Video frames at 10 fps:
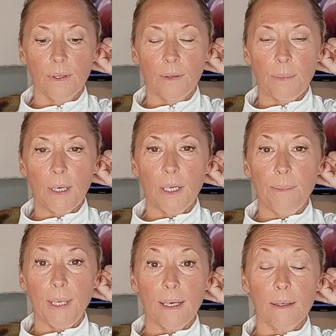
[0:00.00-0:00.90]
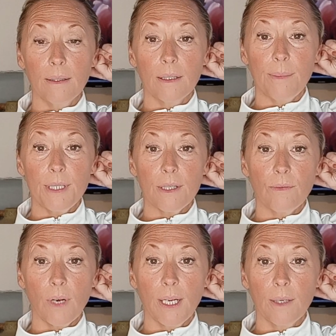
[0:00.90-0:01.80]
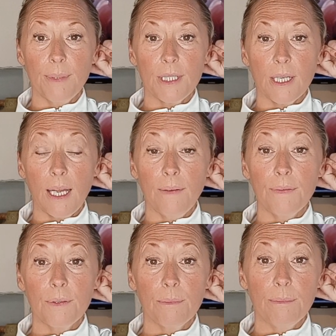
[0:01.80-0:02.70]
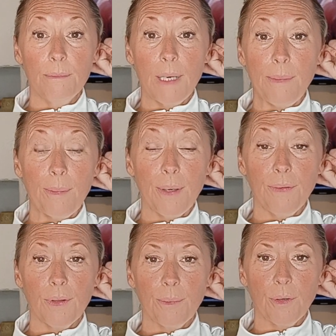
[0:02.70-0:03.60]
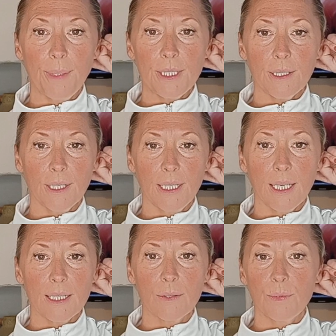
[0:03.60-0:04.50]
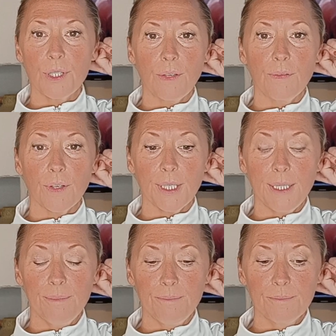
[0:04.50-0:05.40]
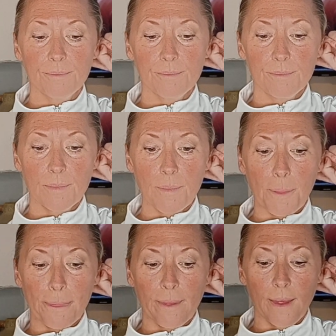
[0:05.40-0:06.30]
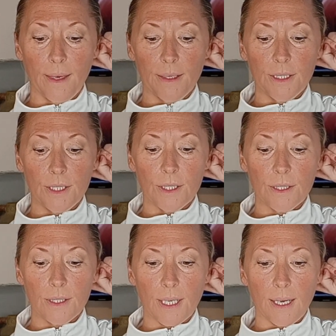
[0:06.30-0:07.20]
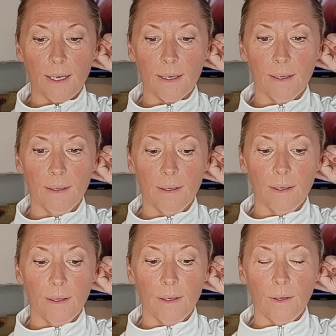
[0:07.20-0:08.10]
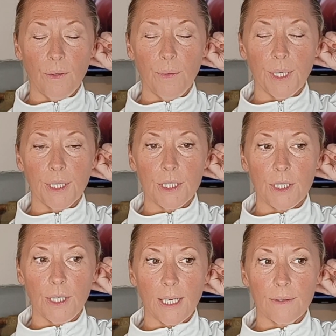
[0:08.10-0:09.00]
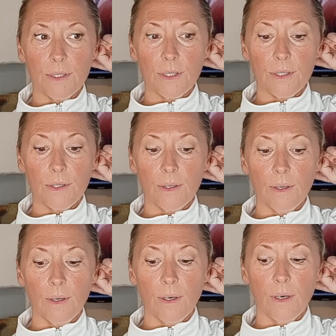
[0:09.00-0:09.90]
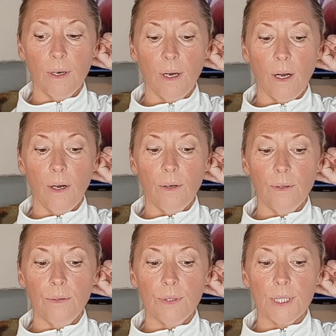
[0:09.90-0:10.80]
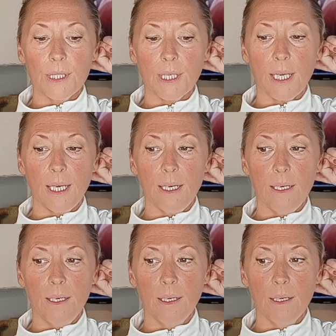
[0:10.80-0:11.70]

but it could be to the right, could be to the left. Maybe both of them are a bit tight. That's also fine. Just all we're going to do now is just hold the skin,